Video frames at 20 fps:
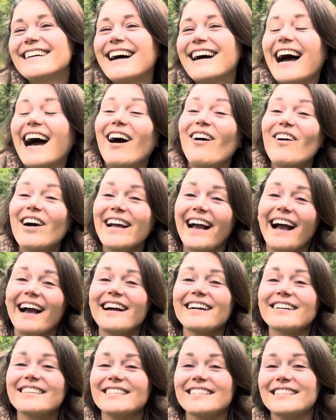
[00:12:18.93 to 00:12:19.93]
How I
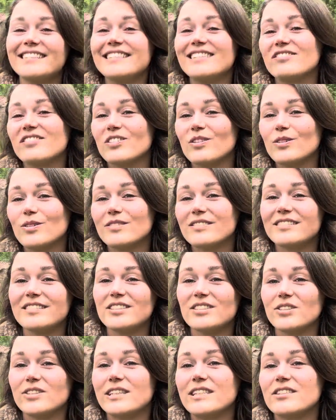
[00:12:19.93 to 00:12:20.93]
act in difficult
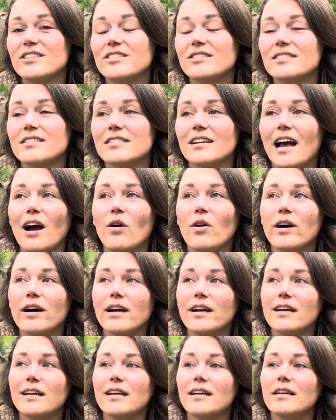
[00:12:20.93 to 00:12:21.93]
situations, and how
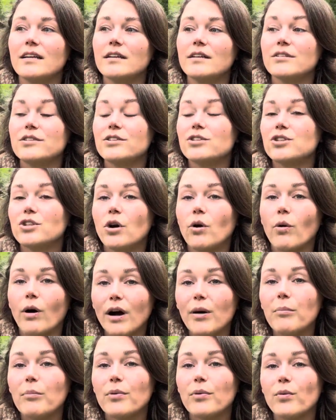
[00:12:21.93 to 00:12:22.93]
I show
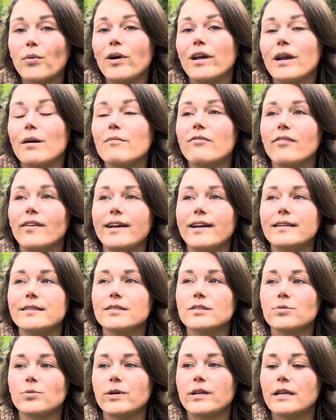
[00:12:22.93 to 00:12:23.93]
up when I'm
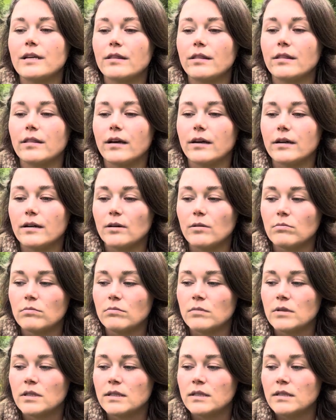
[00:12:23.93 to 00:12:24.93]
faced with
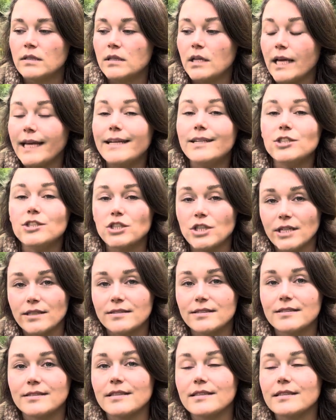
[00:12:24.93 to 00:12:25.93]

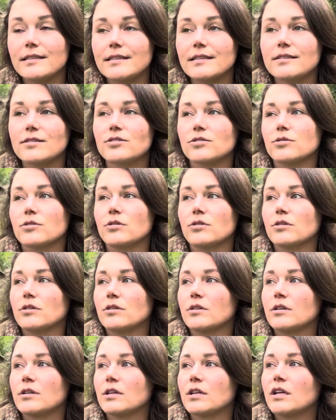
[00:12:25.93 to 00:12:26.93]
injustice
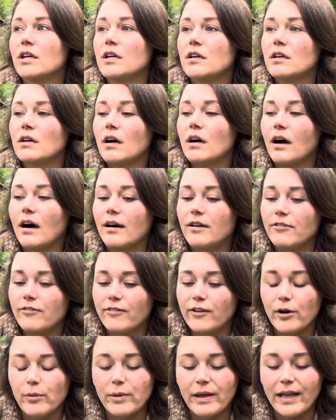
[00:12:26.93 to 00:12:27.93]
or
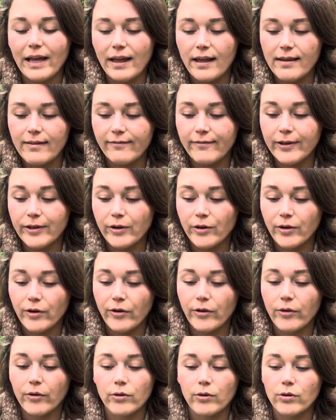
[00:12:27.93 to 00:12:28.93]
unfair
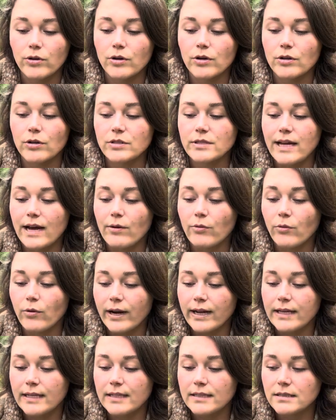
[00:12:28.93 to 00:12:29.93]
behavior or
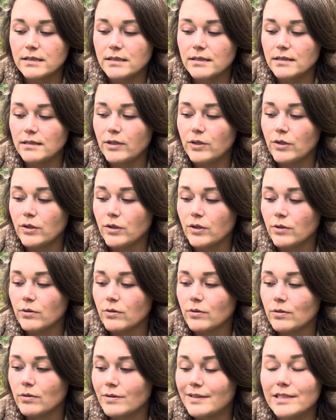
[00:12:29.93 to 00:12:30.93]
downright, you know,
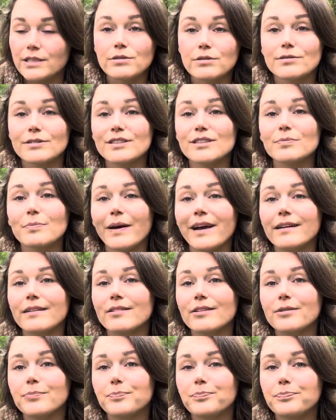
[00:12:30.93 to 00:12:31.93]
disrespect.